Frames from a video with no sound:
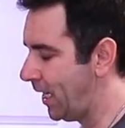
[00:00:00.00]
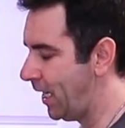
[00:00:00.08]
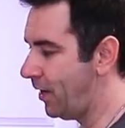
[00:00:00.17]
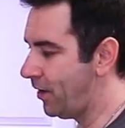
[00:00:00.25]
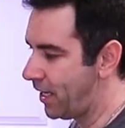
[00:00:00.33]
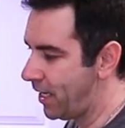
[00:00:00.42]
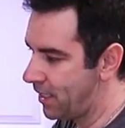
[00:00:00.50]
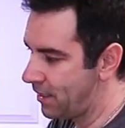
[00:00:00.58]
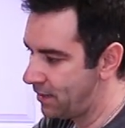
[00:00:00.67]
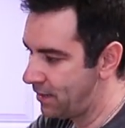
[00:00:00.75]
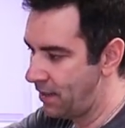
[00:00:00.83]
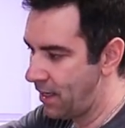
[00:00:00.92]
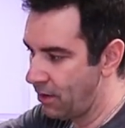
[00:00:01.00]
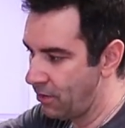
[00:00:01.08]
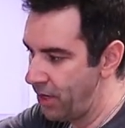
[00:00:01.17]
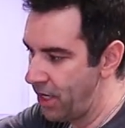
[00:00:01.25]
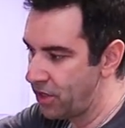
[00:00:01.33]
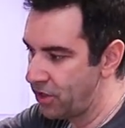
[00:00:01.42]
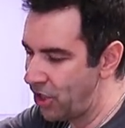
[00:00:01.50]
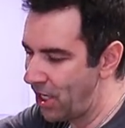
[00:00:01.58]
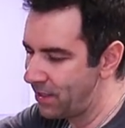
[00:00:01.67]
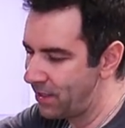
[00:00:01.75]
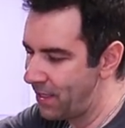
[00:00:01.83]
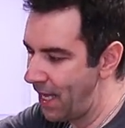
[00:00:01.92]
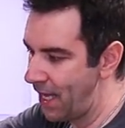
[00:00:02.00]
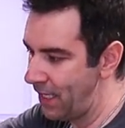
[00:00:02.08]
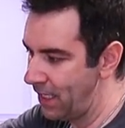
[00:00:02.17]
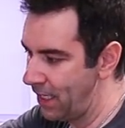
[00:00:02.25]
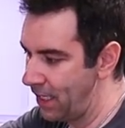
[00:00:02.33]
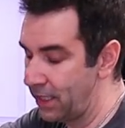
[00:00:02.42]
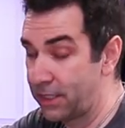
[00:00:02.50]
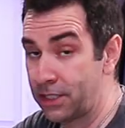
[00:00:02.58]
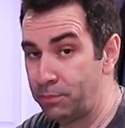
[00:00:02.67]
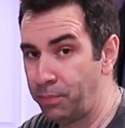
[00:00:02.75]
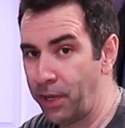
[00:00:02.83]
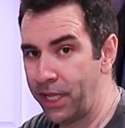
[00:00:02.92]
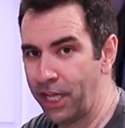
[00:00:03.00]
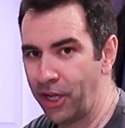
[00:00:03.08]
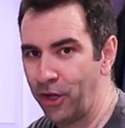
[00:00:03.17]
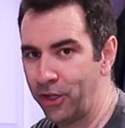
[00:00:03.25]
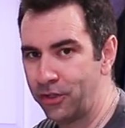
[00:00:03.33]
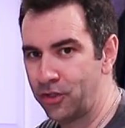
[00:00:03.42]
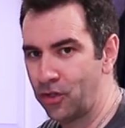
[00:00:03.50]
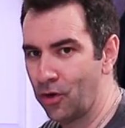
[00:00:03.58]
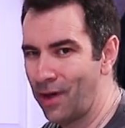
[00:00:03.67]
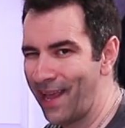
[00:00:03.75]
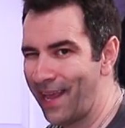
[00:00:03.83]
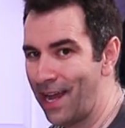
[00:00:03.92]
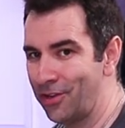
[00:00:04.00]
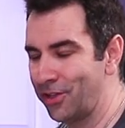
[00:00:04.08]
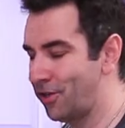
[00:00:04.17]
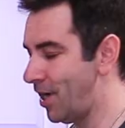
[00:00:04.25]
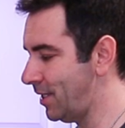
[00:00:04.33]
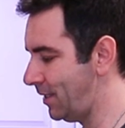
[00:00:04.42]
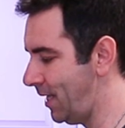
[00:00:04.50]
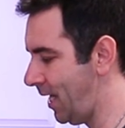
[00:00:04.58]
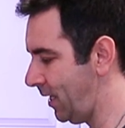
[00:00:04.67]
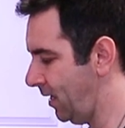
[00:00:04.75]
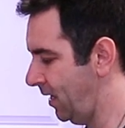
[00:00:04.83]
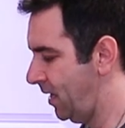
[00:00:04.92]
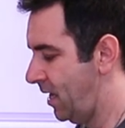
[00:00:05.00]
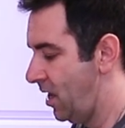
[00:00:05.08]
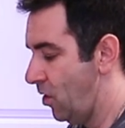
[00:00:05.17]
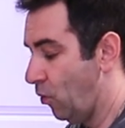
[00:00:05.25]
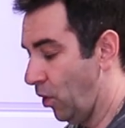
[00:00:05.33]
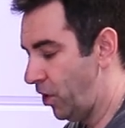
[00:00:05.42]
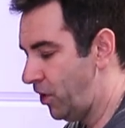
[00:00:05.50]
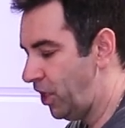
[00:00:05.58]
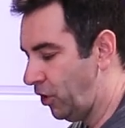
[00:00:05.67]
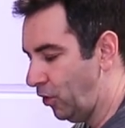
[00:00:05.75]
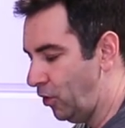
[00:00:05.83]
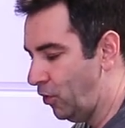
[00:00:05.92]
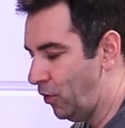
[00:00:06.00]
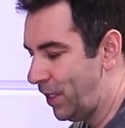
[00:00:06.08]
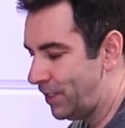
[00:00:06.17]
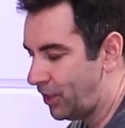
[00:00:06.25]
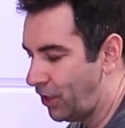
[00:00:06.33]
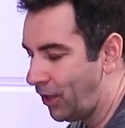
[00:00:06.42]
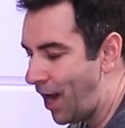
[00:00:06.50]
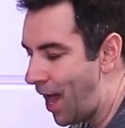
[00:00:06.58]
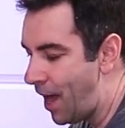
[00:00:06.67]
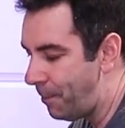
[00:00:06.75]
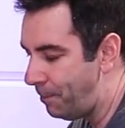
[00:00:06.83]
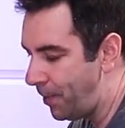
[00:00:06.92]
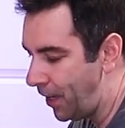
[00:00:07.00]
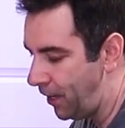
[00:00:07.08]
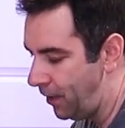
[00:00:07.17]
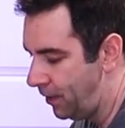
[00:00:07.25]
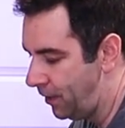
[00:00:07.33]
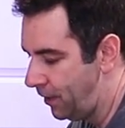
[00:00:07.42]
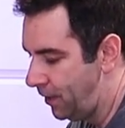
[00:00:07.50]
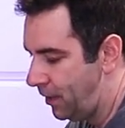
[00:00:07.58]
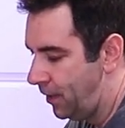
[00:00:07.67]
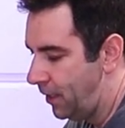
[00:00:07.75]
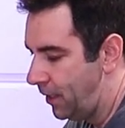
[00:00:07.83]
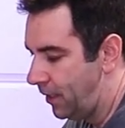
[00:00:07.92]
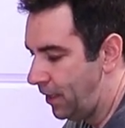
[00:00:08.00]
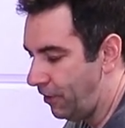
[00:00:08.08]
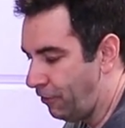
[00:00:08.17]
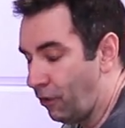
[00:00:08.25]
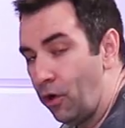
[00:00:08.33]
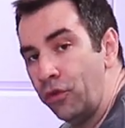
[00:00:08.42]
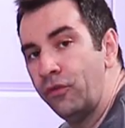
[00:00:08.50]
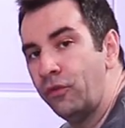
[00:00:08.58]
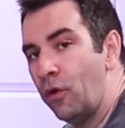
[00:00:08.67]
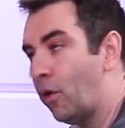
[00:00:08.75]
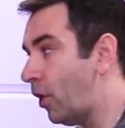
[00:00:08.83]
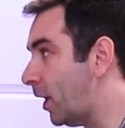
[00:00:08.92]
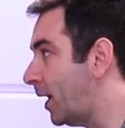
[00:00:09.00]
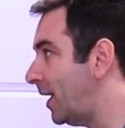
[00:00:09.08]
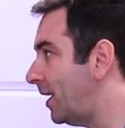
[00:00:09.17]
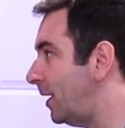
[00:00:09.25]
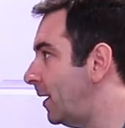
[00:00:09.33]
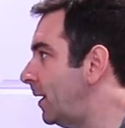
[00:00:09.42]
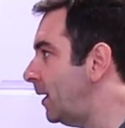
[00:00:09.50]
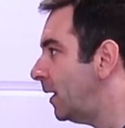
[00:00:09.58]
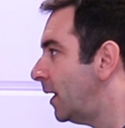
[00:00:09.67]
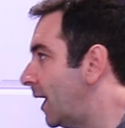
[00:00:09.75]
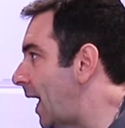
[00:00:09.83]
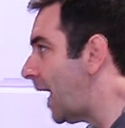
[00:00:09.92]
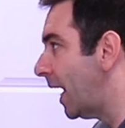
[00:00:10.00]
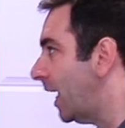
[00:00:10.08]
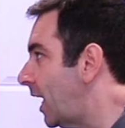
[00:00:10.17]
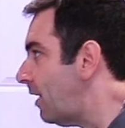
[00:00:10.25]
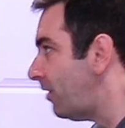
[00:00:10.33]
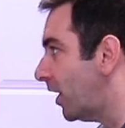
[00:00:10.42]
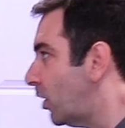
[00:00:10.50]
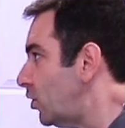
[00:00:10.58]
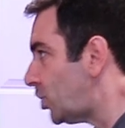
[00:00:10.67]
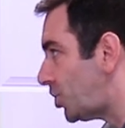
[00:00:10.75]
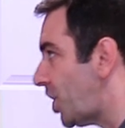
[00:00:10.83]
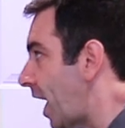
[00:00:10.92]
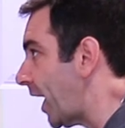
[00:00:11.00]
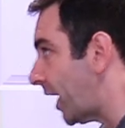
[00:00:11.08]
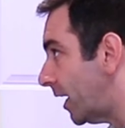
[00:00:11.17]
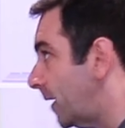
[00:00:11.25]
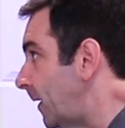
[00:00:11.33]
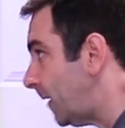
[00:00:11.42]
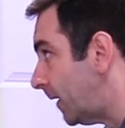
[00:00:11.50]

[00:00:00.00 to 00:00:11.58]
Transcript: here it is, the rear jack stand. It's pretty good, so I cannot trust that. What you need to do is grab the front fork and give it a good shake.